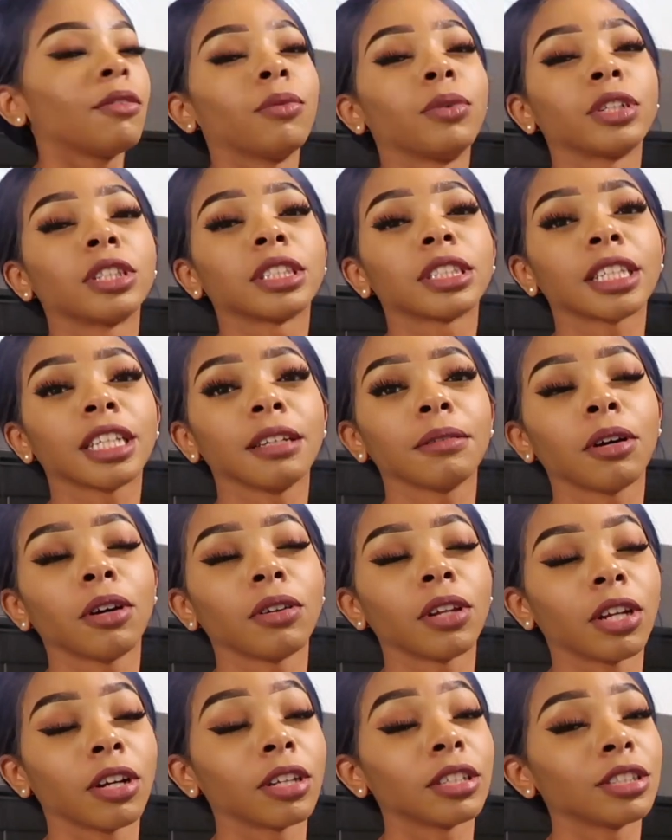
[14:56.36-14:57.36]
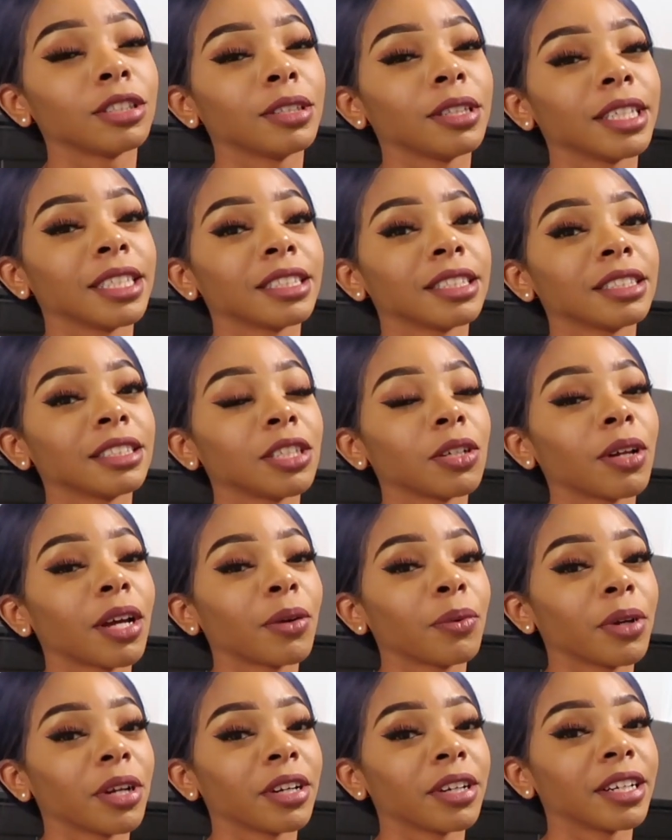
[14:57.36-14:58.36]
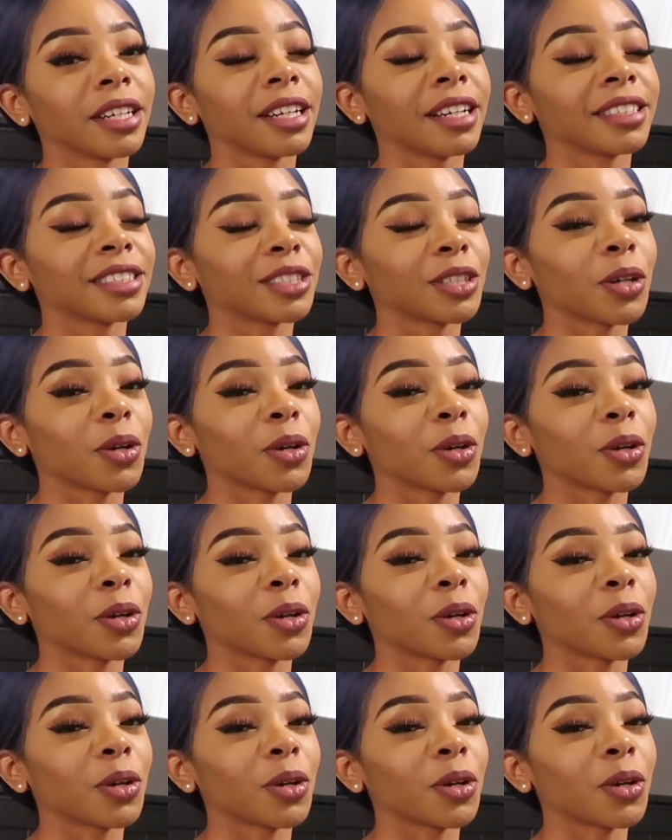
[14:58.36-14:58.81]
We'll just keep holding on to this until I wear it.